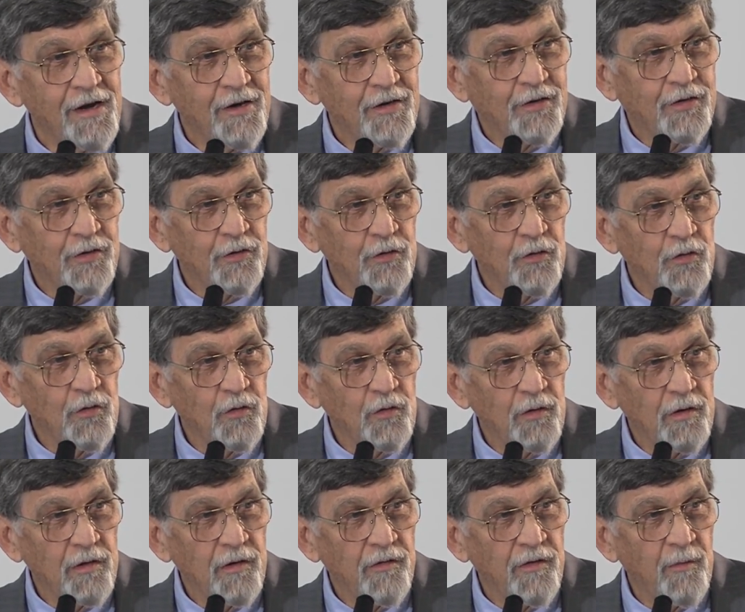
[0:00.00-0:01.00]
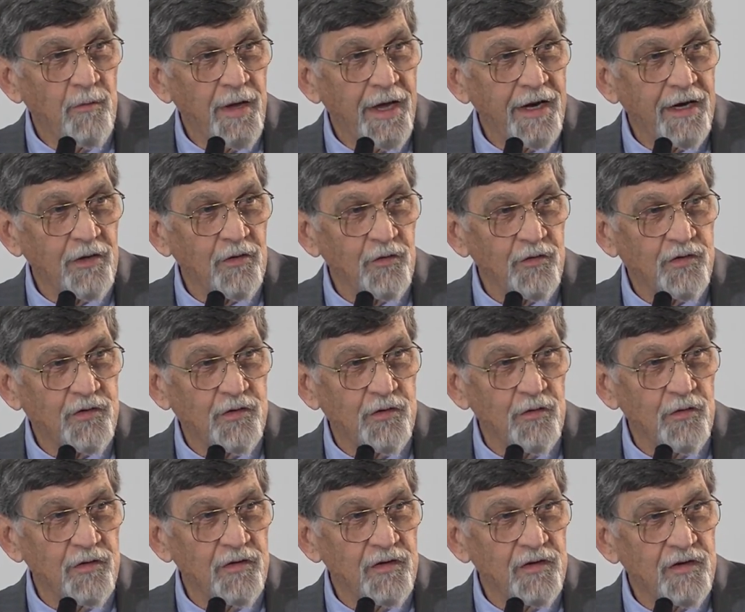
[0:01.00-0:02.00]
to the medical
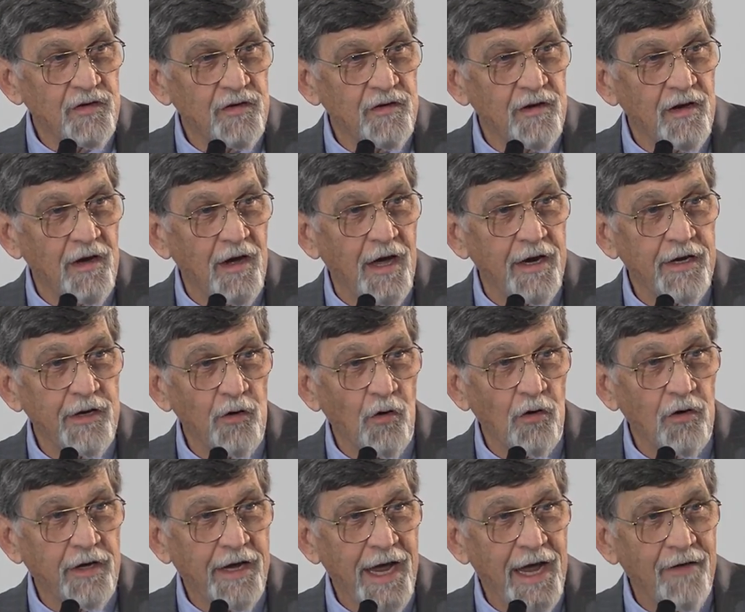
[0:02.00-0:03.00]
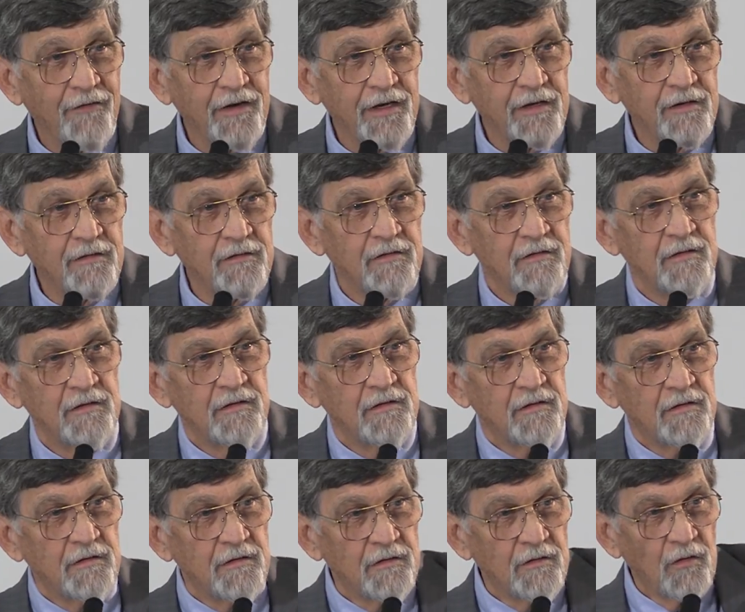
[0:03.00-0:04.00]
students on the oral cavity.
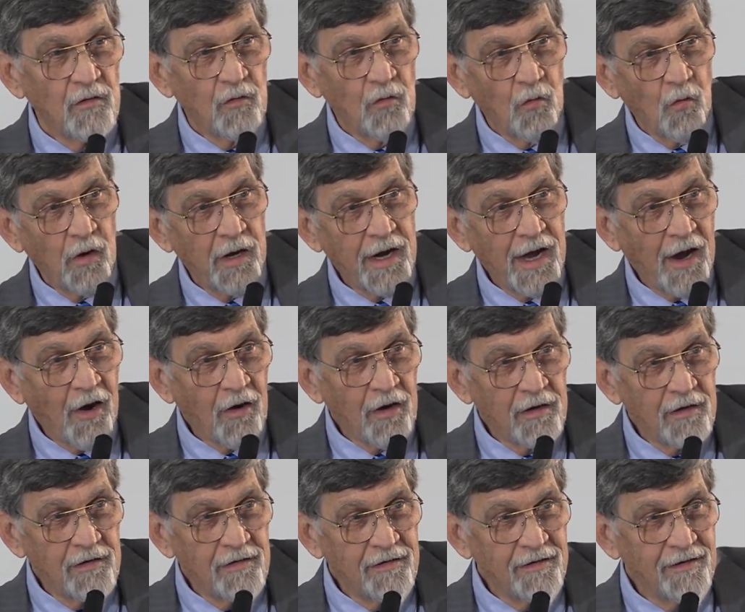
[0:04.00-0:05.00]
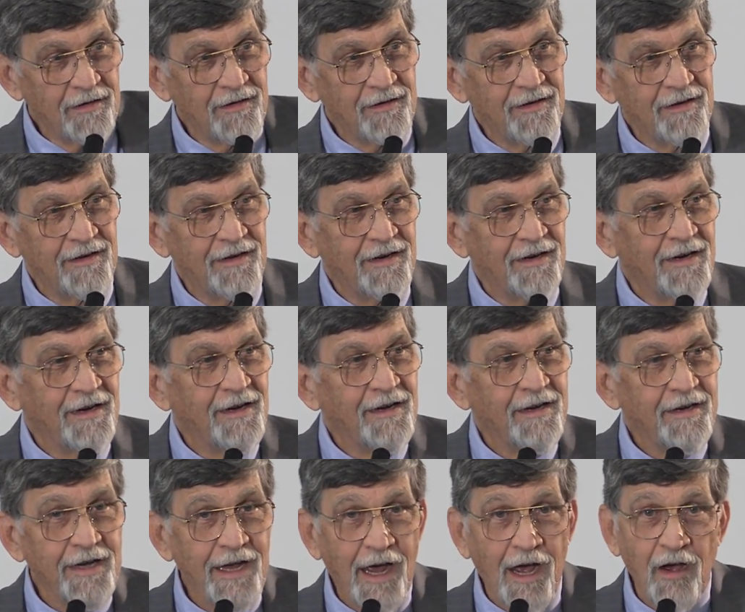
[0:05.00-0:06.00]
One hour.
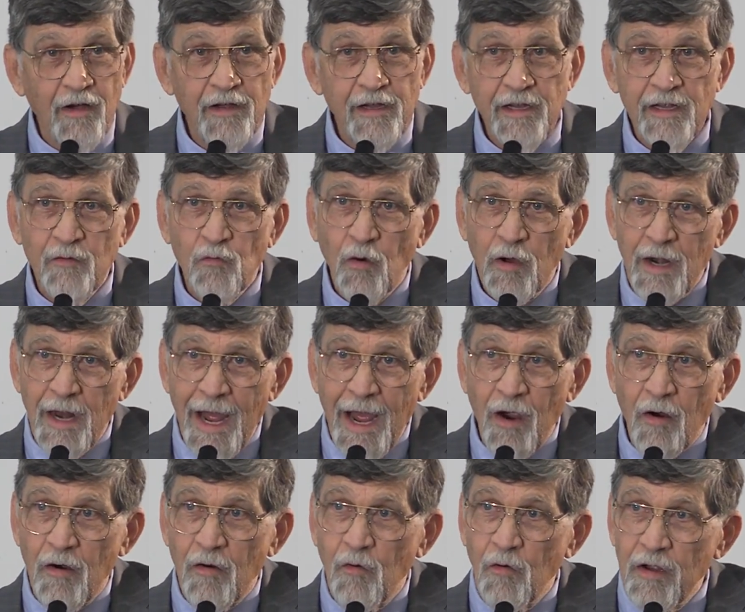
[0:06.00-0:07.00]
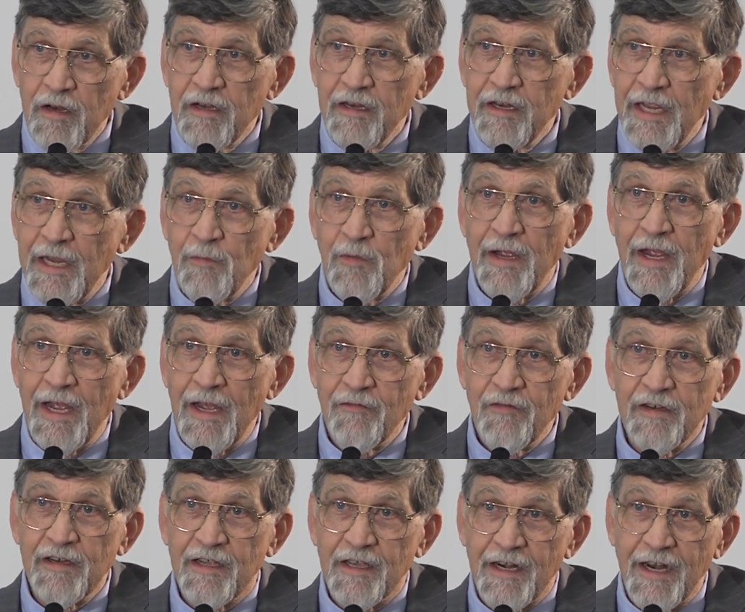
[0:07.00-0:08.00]
Now, in one hour, what in the name of
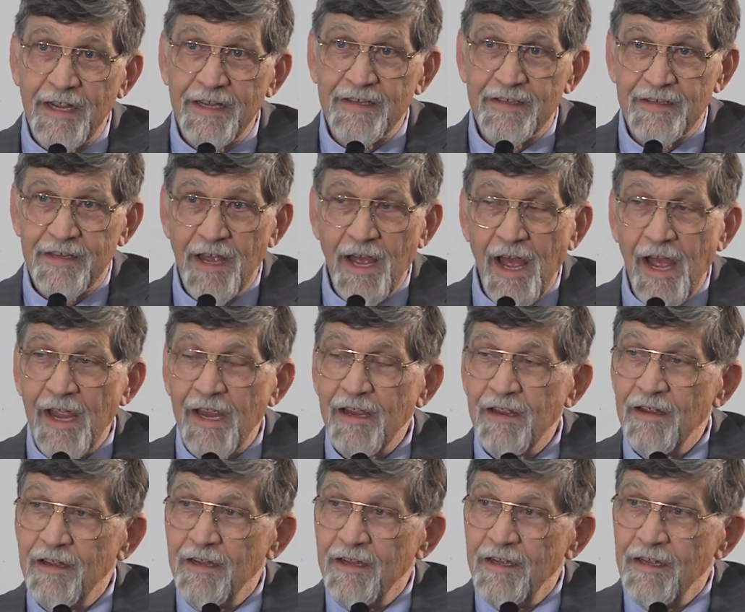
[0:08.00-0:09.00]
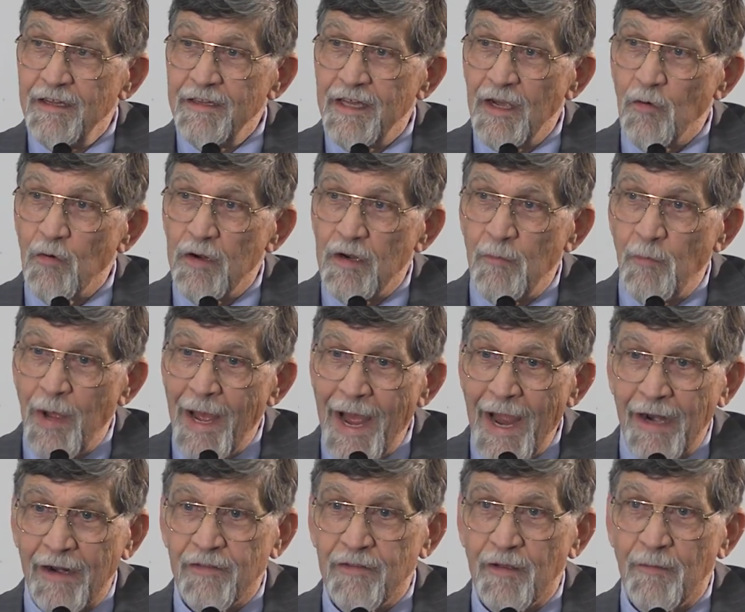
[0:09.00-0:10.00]
heaven can I say that would
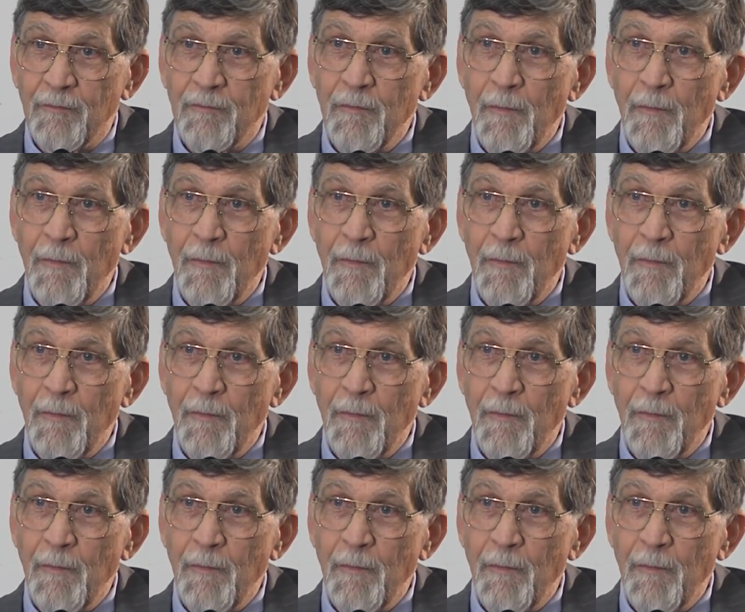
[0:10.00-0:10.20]
impact them?